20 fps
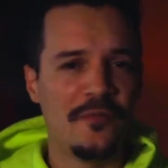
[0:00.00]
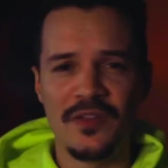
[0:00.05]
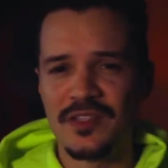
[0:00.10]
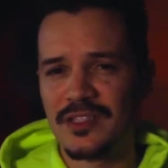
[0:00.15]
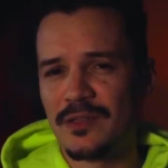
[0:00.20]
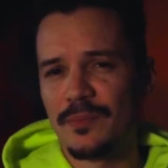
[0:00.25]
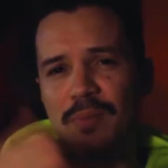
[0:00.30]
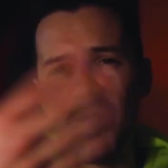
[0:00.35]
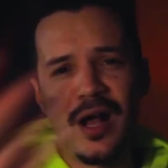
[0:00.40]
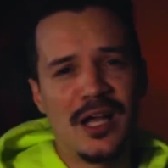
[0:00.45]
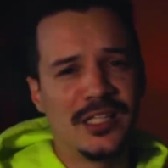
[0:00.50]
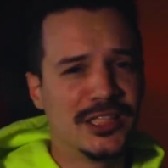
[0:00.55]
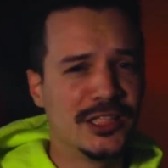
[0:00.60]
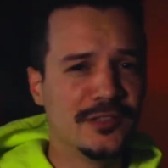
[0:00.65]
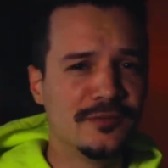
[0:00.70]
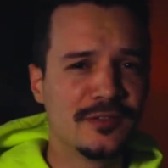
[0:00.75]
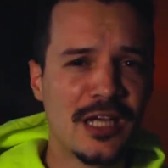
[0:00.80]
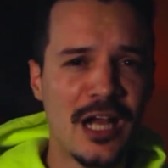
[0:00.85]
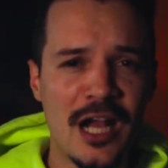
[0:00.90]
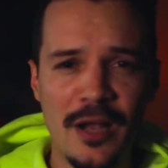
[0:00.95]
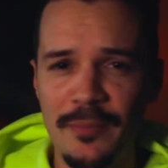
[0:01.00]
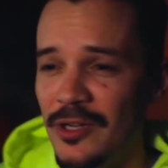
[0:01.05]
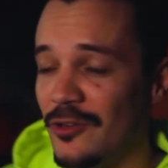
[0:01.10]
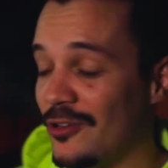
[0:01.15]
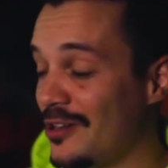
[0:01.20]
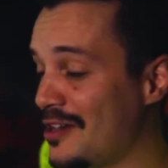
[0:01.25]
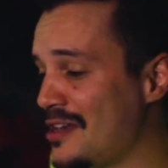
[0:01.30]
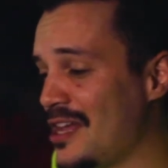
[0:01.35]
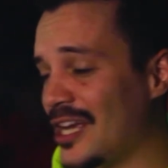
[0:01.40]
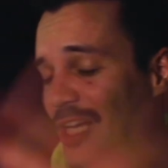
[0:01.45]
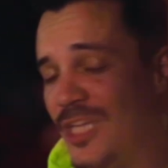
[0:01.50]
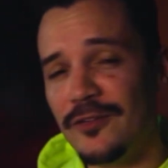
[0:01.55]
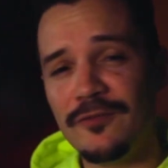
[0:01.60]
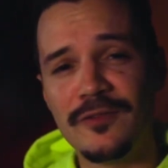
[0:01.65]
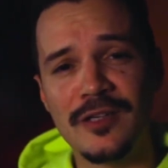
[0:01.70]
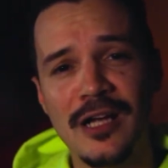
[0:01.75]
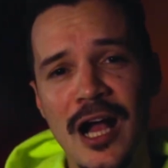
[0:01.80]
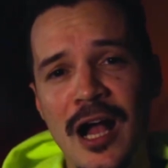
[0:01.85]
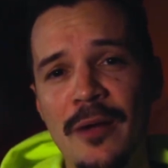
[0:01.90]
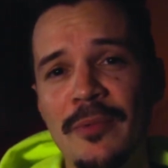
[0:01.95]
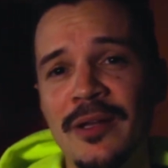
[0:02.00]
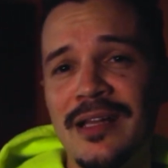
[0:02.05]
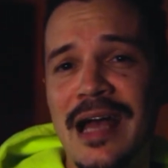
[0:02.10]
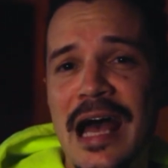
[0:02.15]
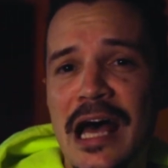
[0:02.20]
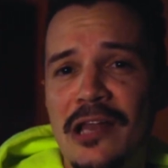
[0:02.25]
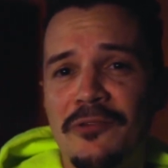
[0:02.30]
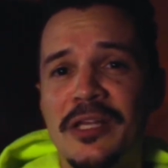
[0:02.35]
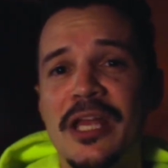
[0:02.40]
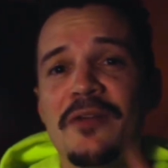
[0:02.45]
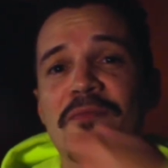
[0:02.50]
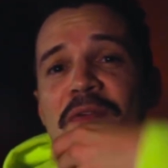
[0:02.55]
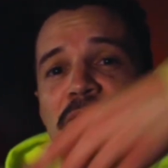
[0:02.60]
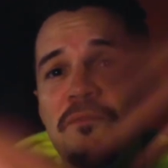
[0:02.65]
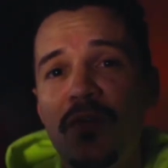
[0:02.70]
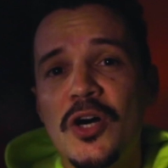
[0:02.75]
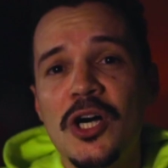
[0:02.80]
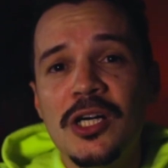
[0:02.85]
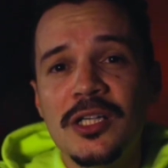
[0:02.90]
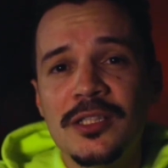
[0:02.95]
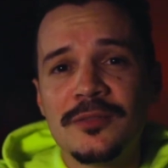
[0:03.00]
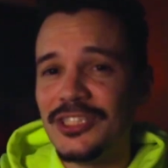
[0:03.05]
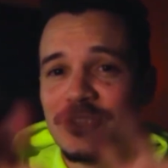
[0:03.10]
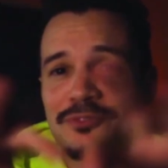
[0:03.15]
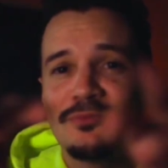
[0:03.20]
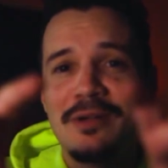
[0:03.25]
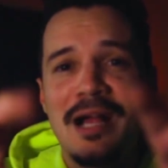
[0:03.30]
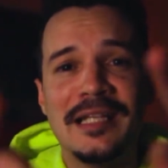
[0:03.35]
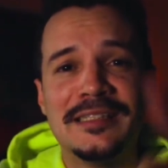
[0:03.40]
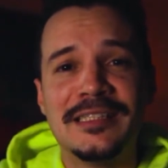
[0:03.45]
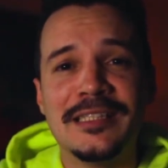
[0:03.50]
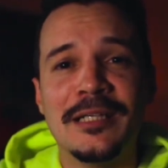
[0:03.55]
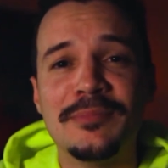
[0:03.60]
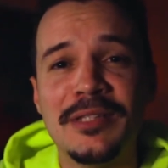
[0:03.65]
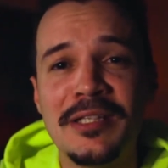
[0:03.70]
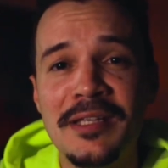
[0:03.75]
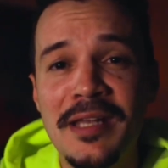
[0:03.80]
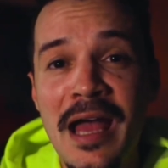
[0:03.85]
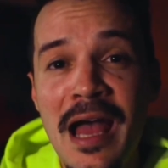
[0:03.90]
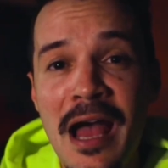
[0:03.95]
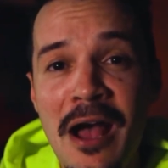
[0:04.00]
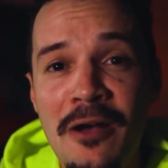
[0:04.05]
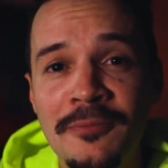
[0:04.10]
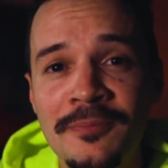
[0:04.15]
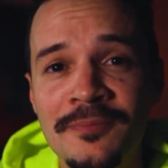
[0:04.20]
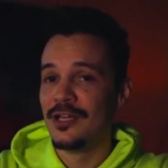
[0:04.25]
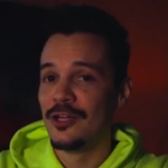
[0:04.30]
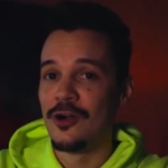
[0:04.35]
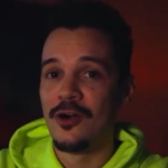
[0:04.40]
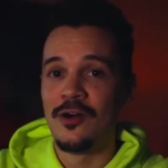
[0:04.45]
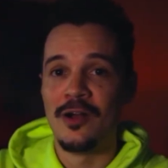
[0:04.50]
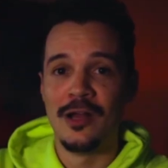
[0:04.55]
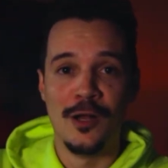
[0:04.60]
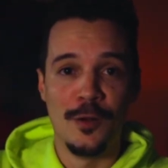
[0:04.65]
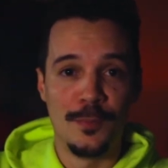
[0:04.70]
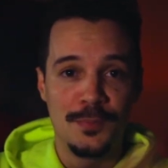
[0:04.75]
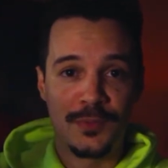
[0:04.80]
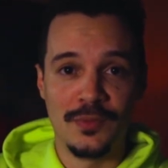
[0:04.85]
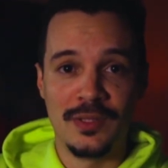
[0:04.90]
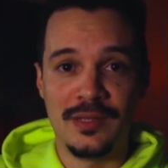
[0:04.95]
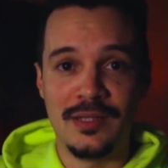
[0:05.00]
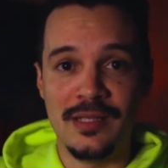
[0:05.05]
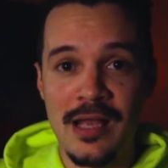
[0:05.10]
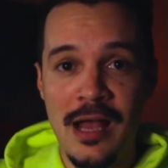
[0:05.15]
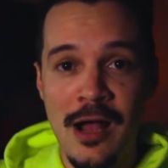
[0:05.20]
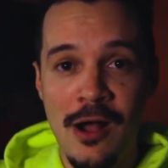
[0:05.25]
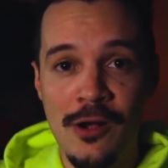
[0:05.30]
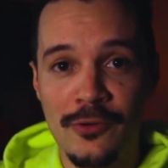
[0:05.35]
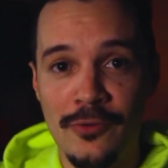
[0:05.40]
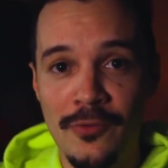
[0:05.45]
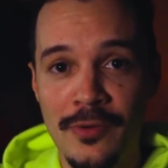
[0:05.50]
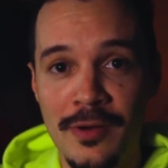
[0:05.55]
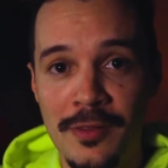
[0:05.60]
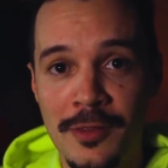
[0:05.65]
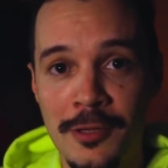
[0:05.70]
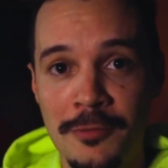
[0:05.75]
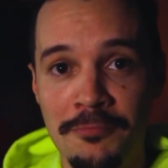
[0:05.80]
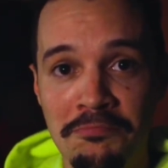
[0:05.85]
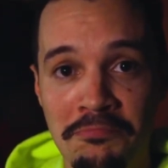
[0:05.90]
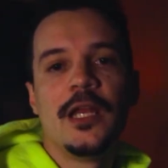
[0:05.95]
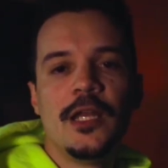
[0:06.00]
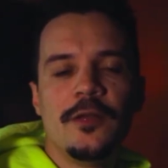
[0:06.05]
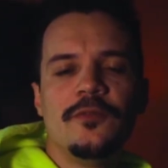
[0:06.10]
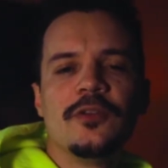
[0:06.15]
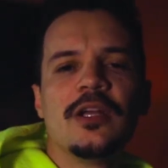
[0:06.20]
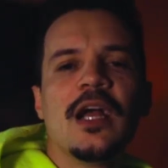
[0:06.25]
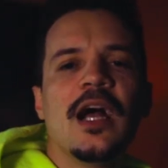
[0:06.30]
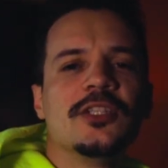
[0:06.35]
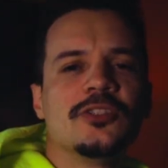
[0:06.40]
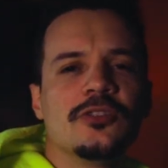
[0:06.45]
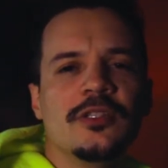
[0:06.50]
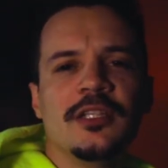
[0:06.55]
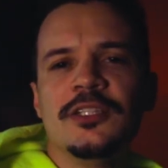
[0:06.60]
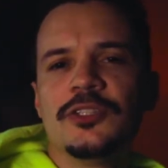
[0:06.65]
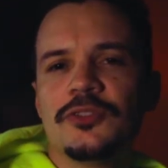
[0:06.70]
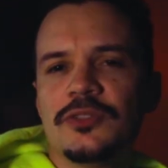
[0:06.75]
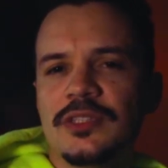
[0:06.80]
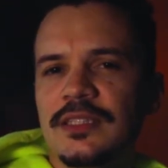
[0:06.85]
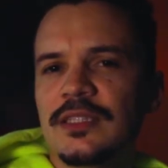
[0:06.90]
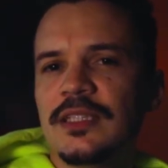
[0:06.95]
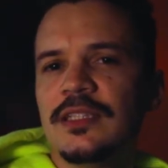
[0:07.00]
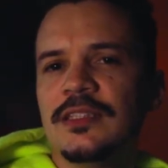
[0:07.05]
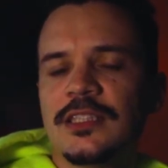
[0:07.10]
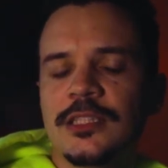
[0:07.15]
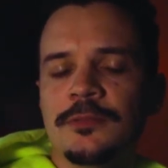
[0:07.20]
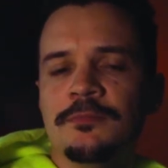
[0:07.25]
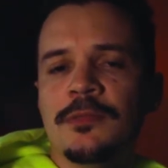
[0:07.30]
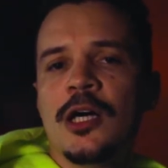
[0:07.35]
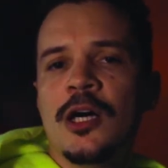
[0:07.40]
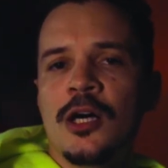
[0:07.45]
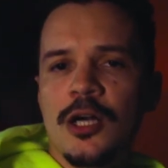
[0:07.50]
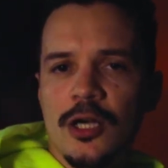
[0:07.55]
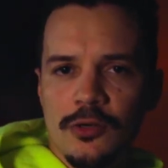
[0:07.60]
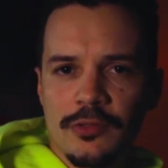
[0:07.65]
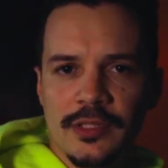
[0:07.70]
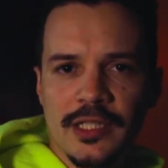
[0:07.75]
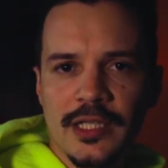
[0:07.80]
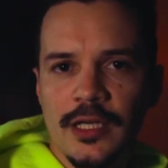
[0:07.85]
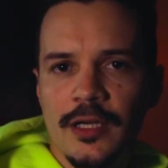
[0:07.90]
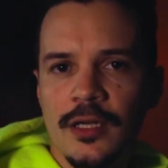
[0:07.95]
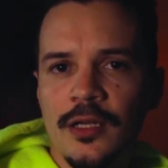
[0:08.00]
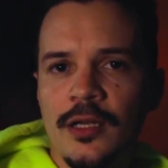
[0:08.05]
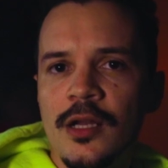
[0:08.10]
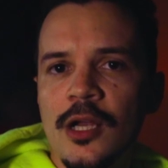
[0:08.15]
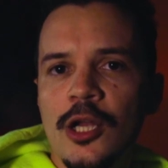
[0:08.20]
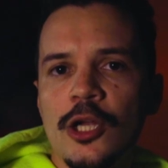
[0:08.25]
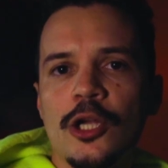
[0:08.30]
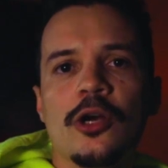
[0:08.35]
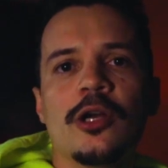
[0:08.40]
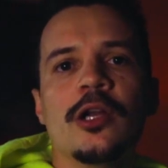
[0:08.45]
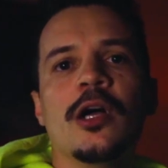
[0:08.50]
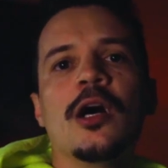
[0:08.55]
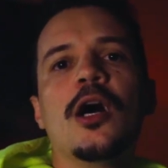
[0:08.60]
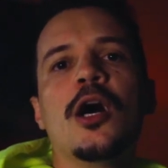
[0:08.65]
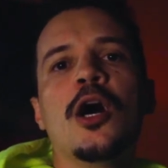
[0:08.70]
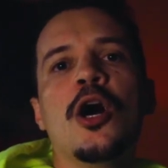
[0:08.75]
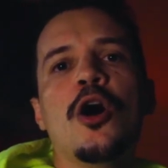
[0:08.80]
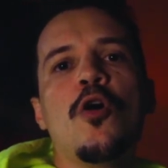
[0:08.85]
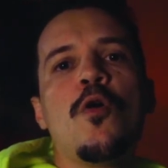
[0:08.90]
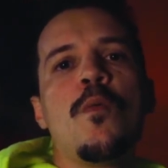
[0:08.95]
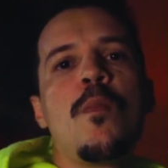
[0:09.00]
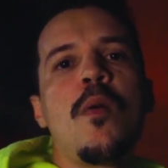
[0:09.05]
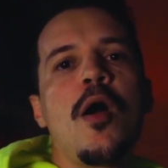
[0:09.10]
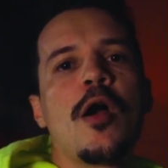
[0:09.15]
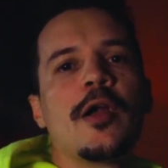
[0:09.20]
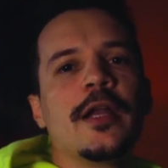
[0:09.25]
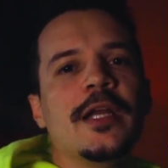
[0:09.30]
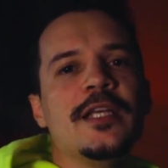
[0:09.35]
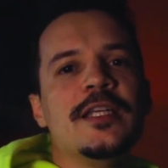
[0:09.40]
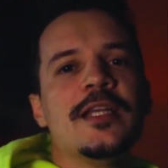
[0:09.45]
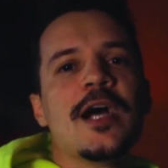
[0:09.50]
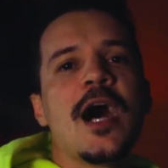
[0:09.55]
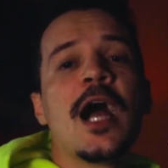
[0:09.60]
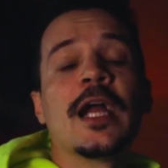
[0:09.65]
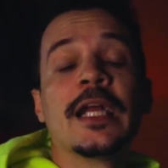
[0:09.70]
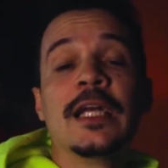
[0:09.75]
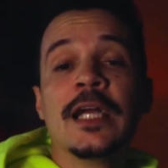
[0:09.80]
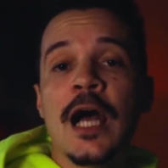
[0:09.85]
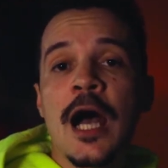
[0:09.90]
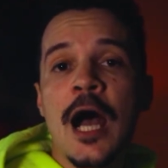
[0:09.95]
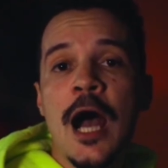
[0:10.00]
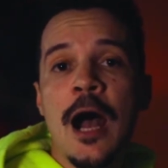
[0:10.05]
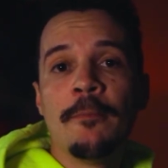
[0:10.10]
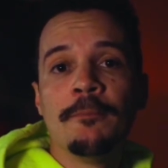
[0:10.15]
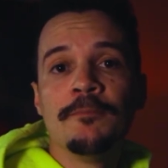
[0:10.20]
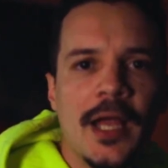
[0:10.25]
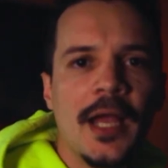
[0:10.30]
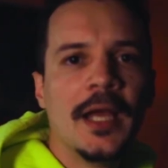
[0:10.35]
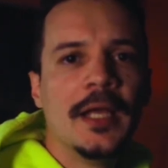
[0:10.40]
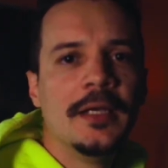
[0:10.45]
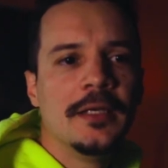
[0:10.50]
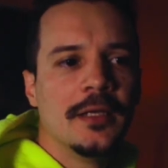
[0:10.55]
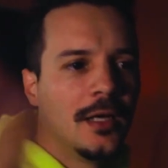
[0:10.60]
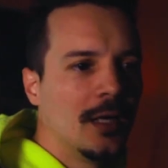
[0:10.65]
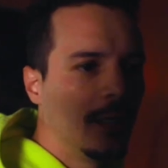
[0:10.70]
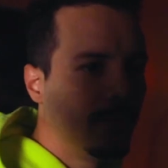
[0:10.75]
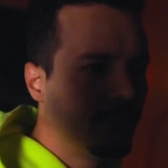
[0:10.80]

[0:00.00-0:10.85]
If it's a positive comment or a negative comment, I don't give a fuck. Just write something down. It all helps with the algorithm. And if you guys are interested in some uh-oh gear, go to uhohmarty.com and